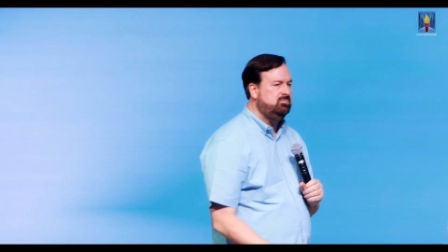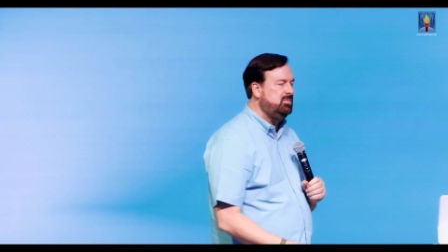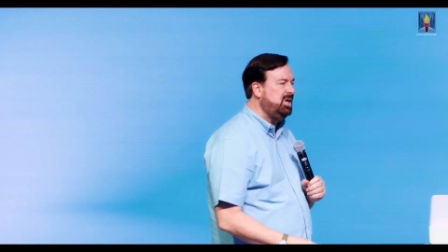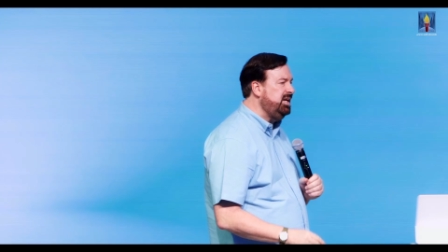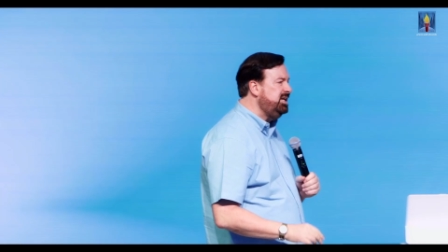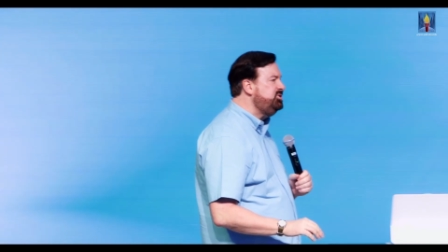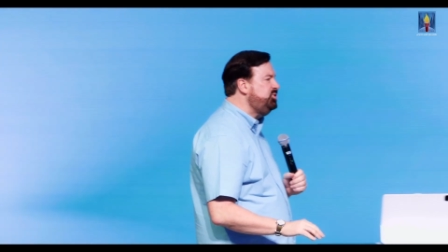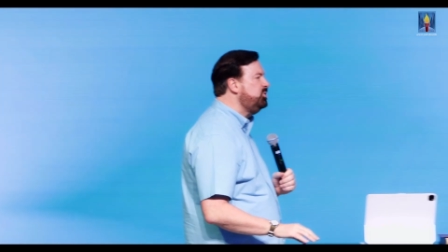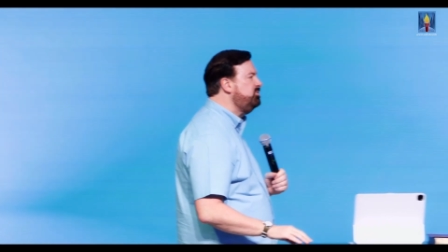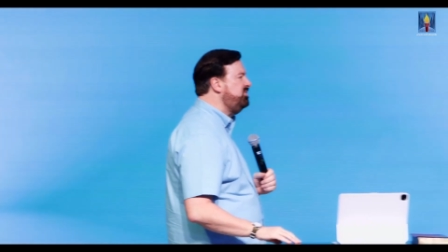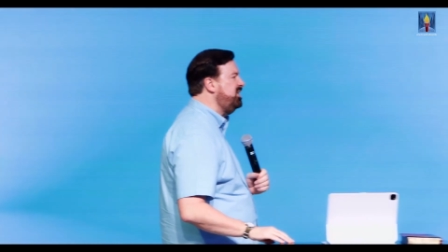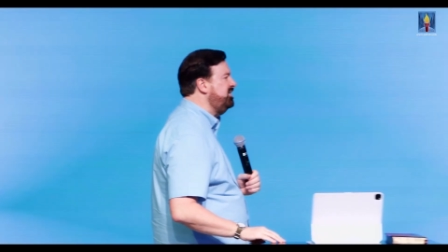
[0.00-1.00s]
And He's your
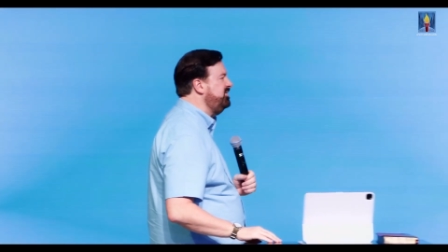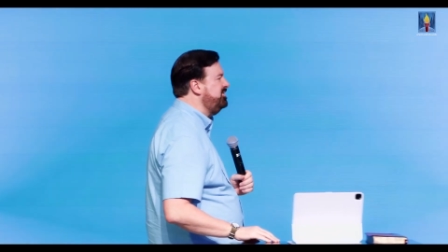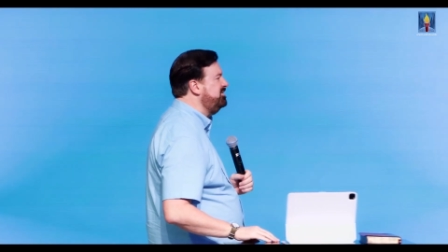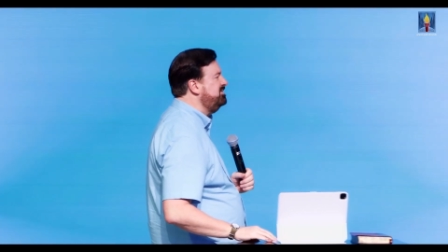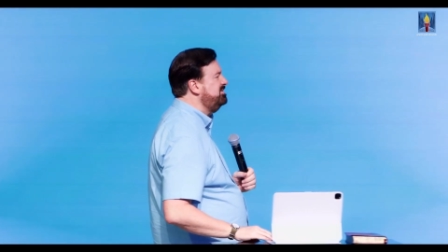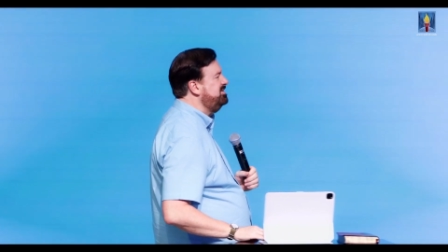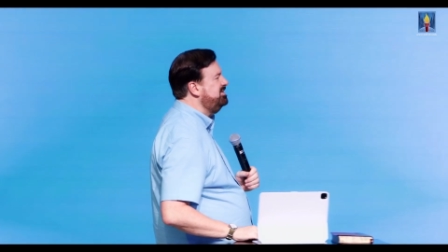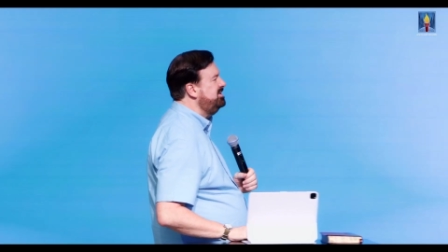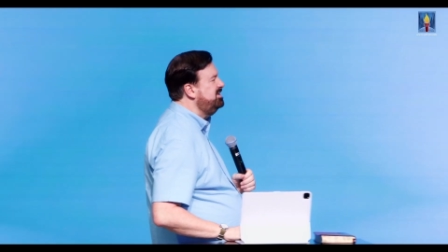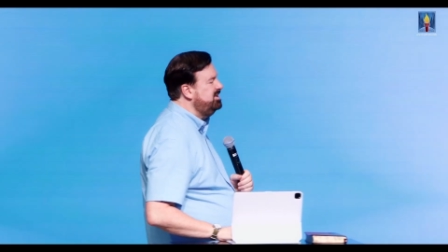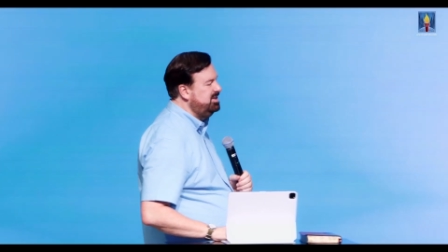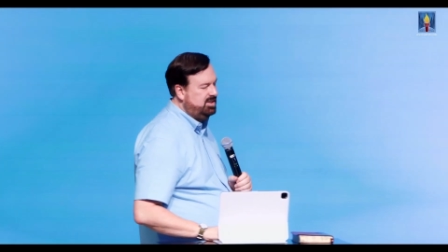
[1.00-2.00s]
Father.
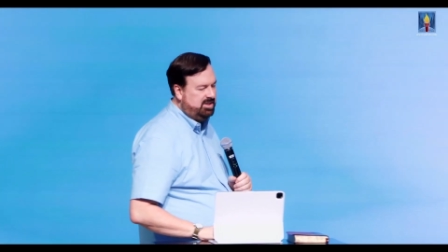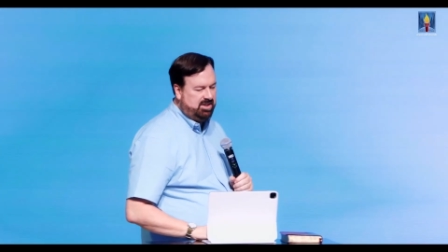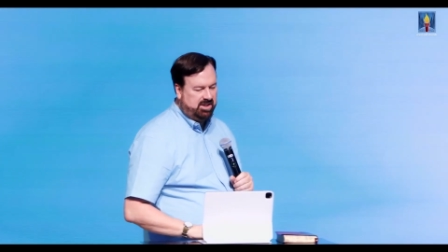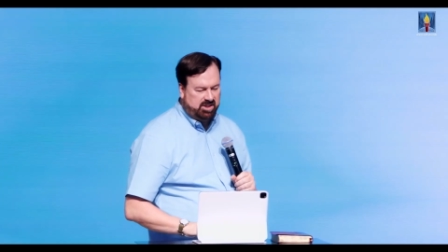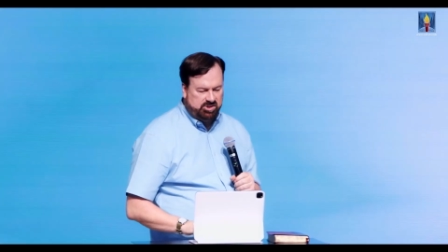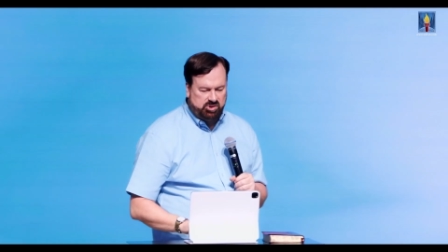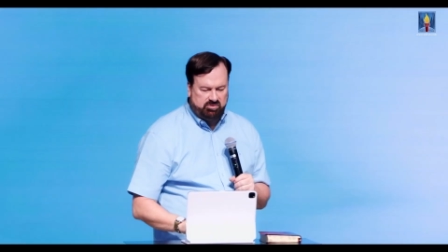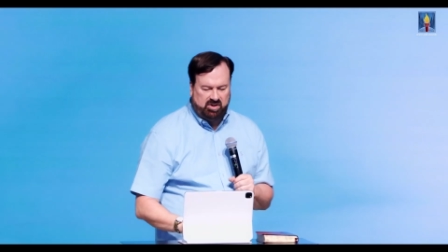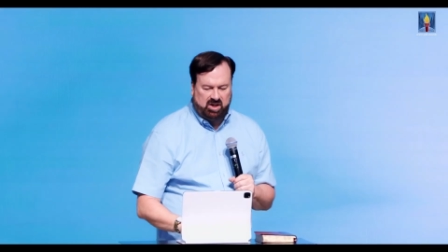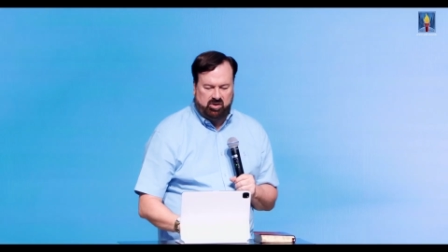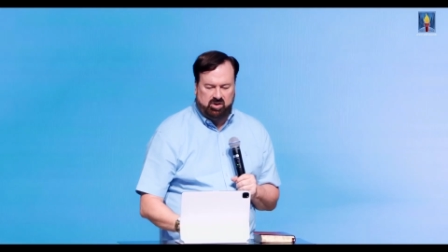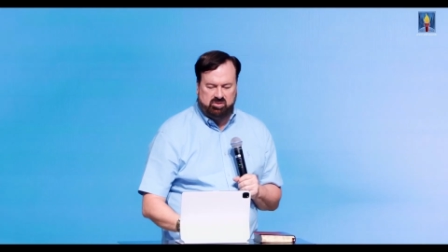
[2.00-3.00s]
He's your
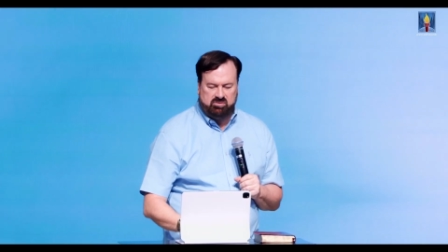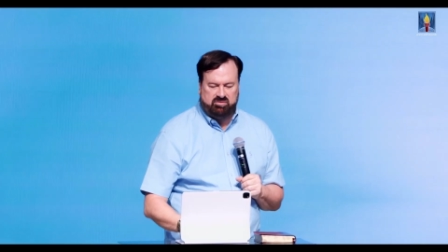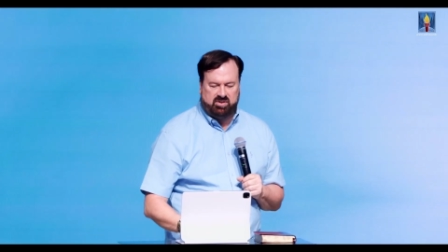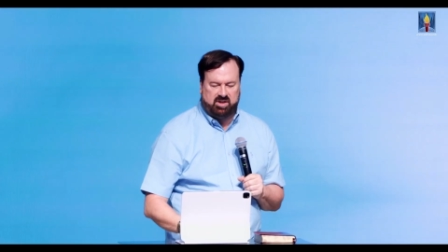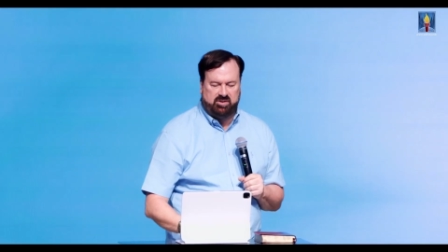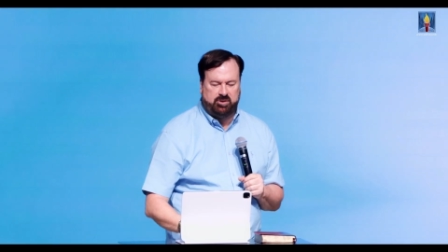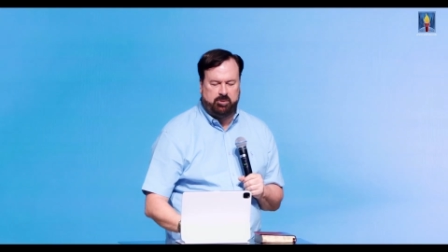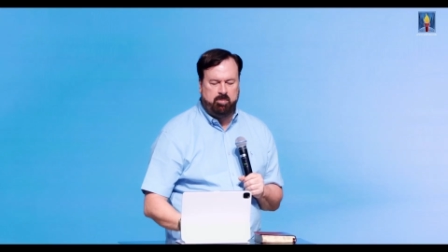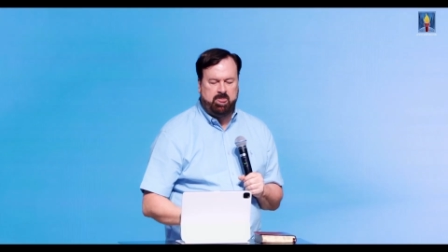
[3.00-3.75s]
very own Father.